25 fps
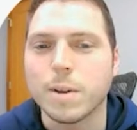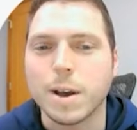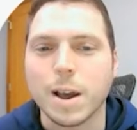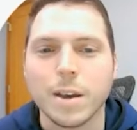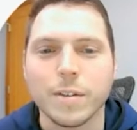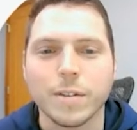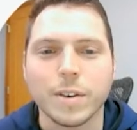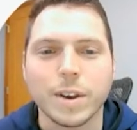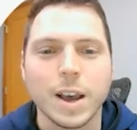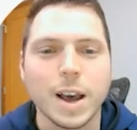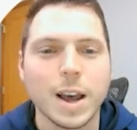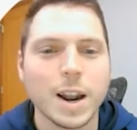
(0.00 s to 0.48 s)
I
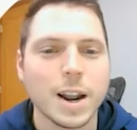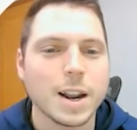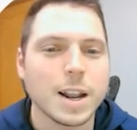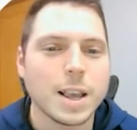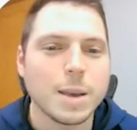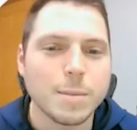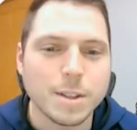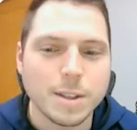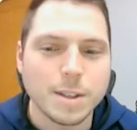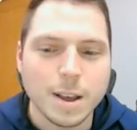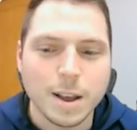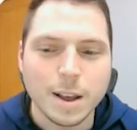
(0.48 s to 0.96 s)
even got on
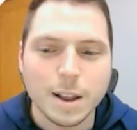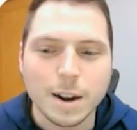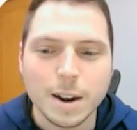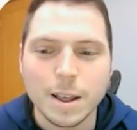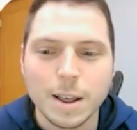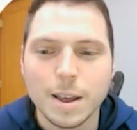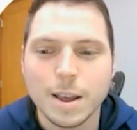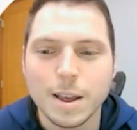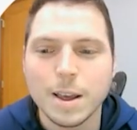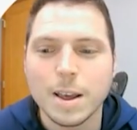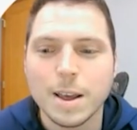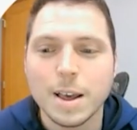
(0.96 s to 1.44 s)
Amazon,
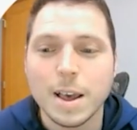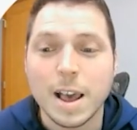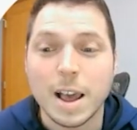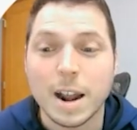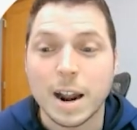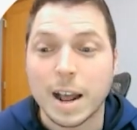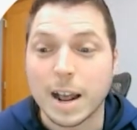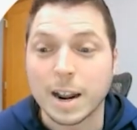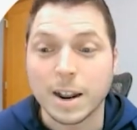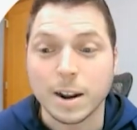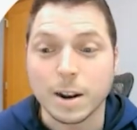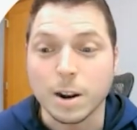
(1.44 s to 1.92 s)

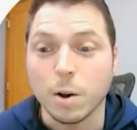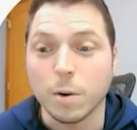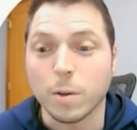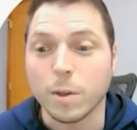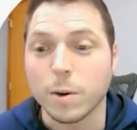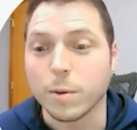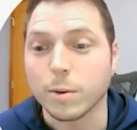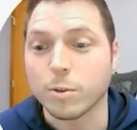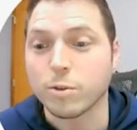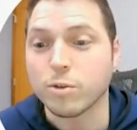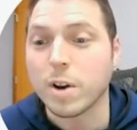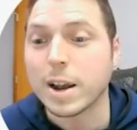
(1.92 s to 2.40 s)
and I didn't know they
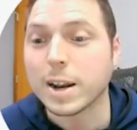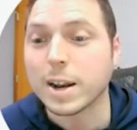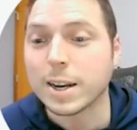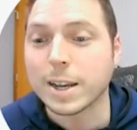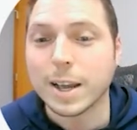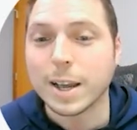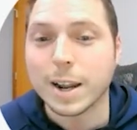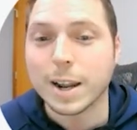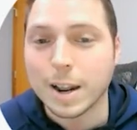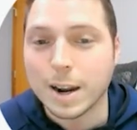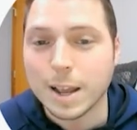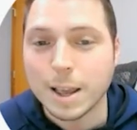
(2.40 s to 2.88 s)
were trying to
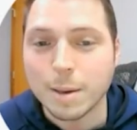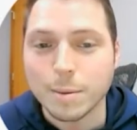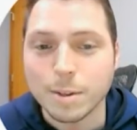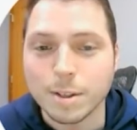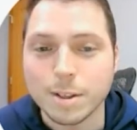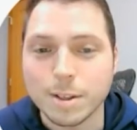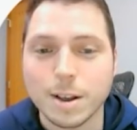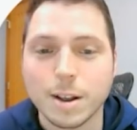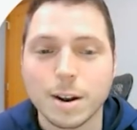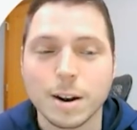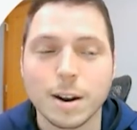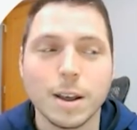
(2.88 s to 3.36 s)
get on
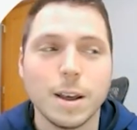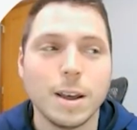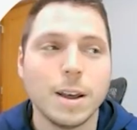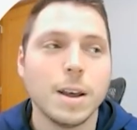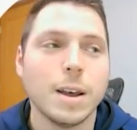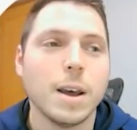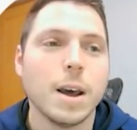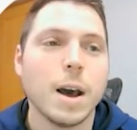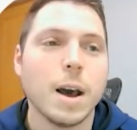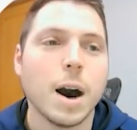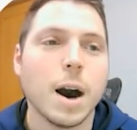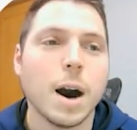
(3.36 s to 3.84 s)
Amazon.
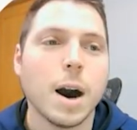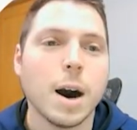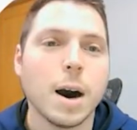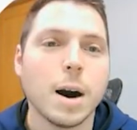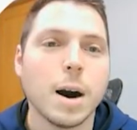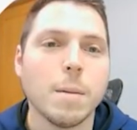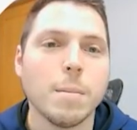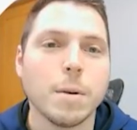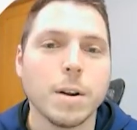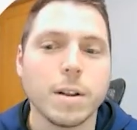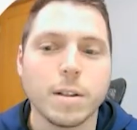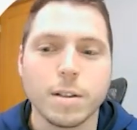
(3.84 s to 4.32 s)

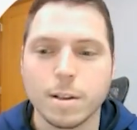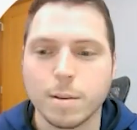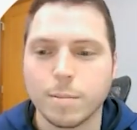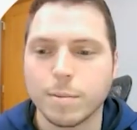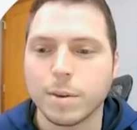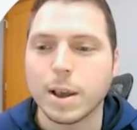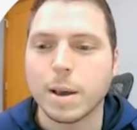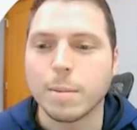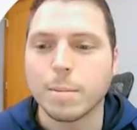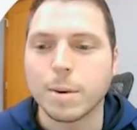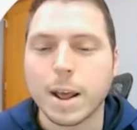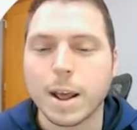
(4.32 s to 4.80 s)
But it's
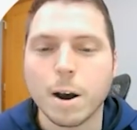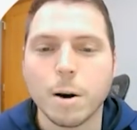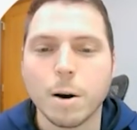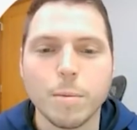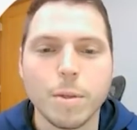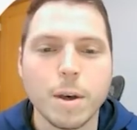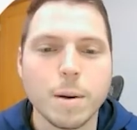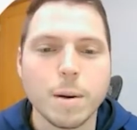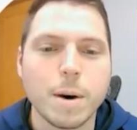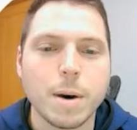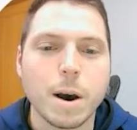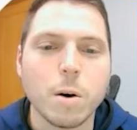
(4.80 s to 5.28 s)
something I'm going to
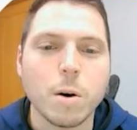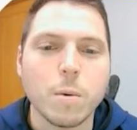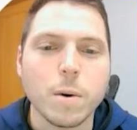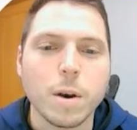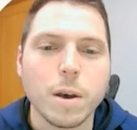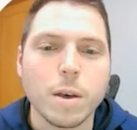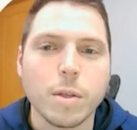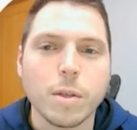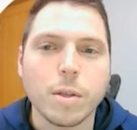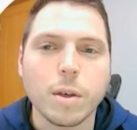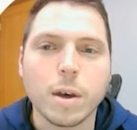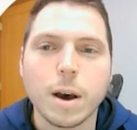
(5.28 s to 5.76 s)
help them out
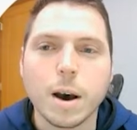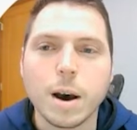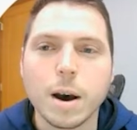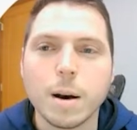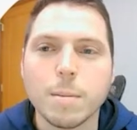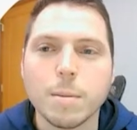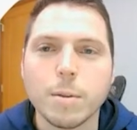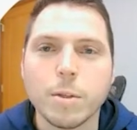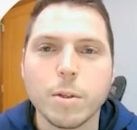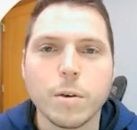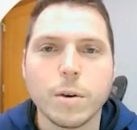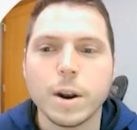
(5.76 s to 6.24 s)
with.
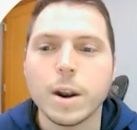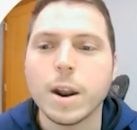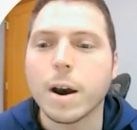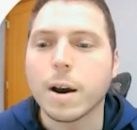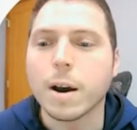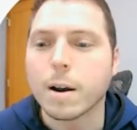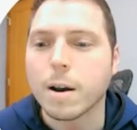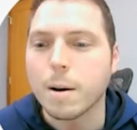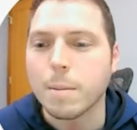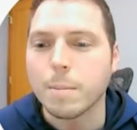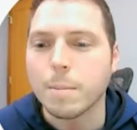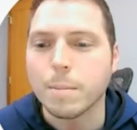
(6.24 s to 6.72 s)
But they're a
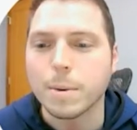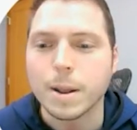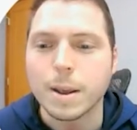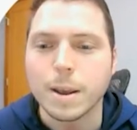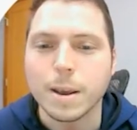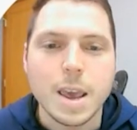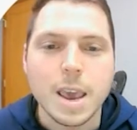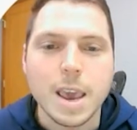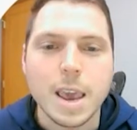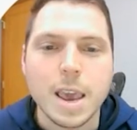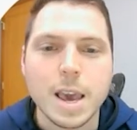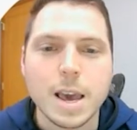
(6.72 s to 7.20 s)
nut
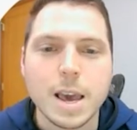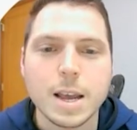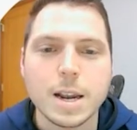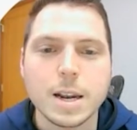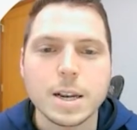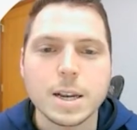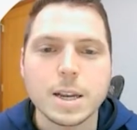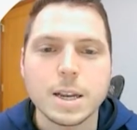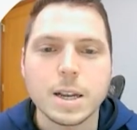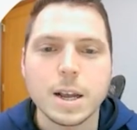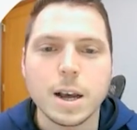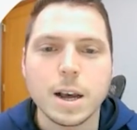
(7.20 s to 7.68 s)
company,
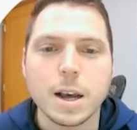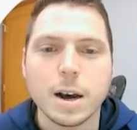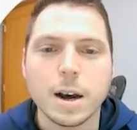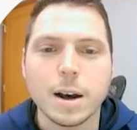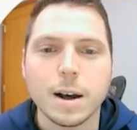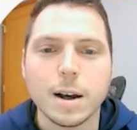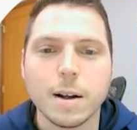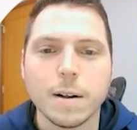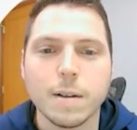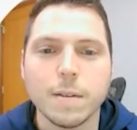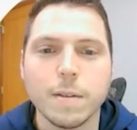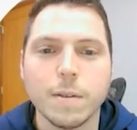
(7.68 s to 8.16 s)
and
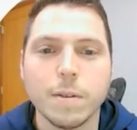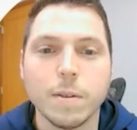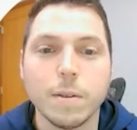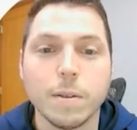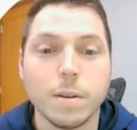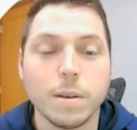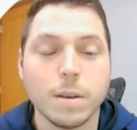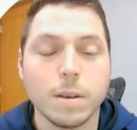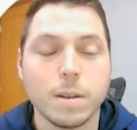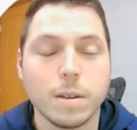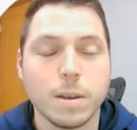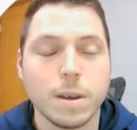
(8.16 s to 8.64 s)

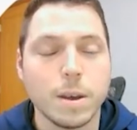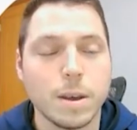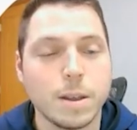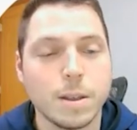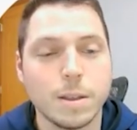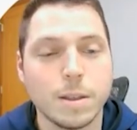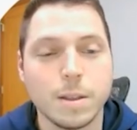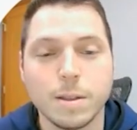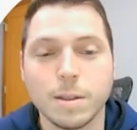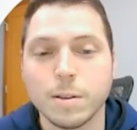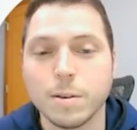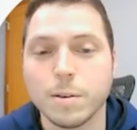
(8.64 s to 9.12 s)

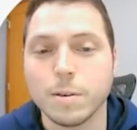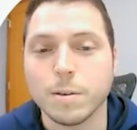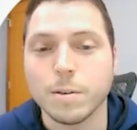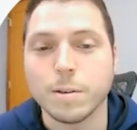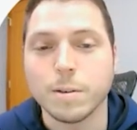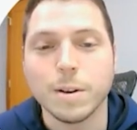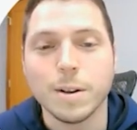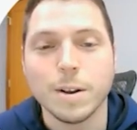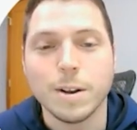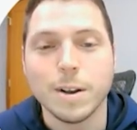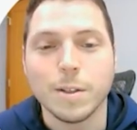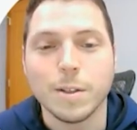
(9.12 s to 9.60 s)

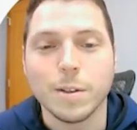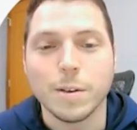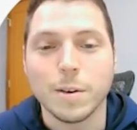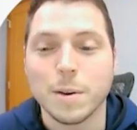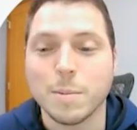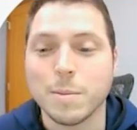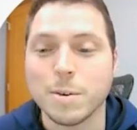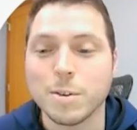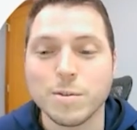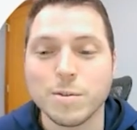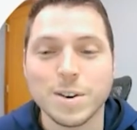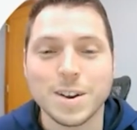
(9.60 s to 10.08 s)
their
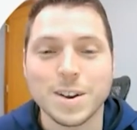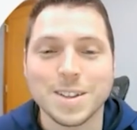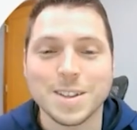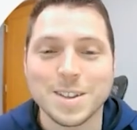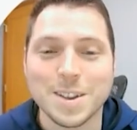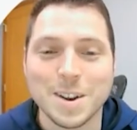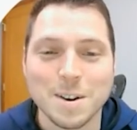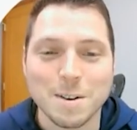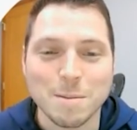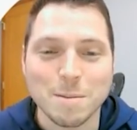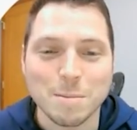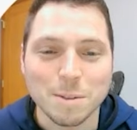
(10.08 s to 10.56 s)
imagery is
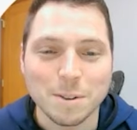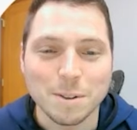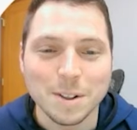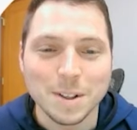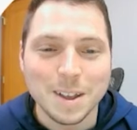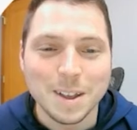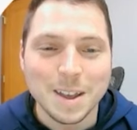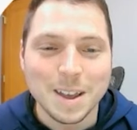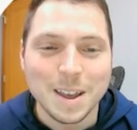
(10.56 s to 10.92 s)
terrible.